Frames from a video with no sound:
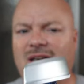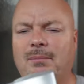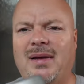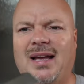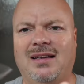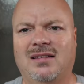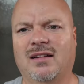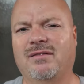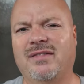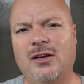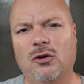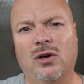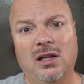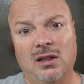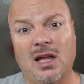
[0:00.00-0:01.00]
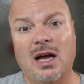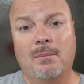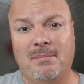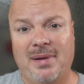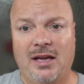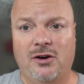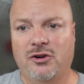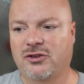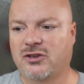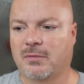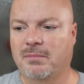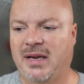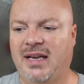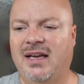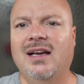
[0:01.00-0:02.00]
It makes it feel a lot better to
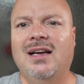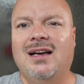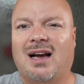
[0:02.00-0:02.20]
me.